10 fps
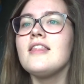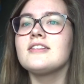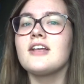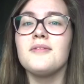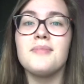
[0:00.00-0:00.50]

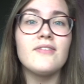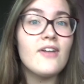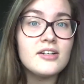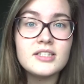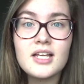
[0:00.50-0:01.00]
There's going to be
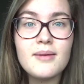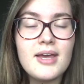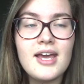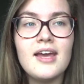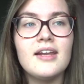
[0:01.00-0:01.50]
vlogs
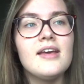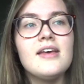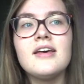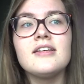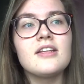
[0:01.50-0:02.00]
coming.
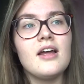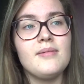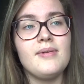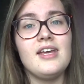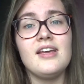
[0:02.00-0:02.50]
There's going
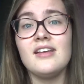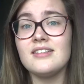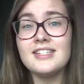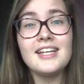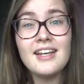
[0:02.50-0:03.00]
to be
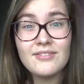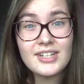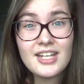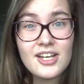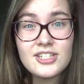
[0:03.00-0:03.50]
singing
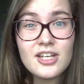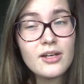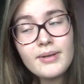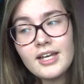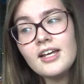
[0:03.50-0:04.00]
videos
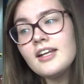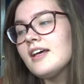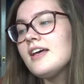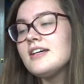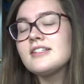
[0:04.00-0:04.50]
coming.
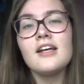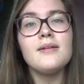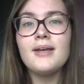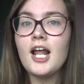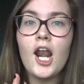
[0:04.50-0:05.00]
There's going
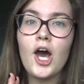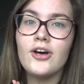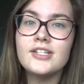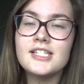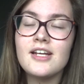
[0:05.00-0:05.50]
to be a lot
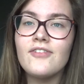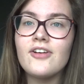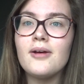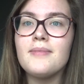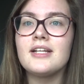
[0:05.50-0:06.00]
of stuff
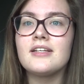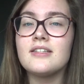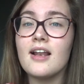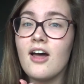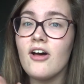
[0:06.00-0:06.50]
coming, because
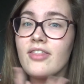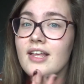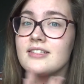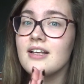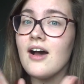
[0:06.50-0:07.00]
a lot of
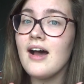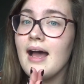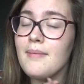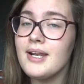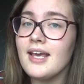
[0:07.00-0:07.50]
things are
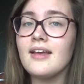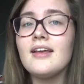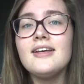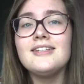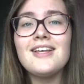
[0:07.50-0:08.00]
happening.
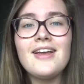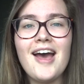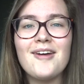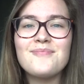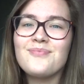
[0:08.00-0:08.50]
So
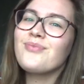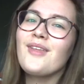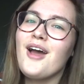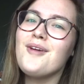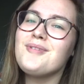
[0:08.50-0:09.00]
yeah,
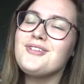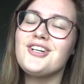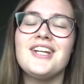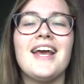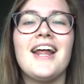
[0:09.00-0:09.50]
hope you
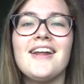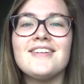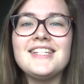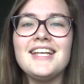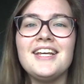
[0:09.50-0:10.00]
enjoyed it and I'll
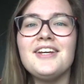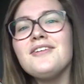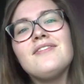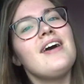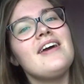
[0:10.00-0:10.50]
see
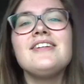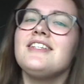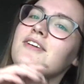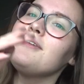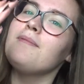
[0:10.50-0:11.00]
you very
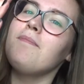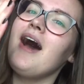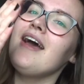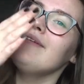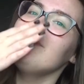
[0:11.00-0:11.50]
soon.
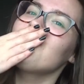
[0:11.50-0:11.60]
Bye.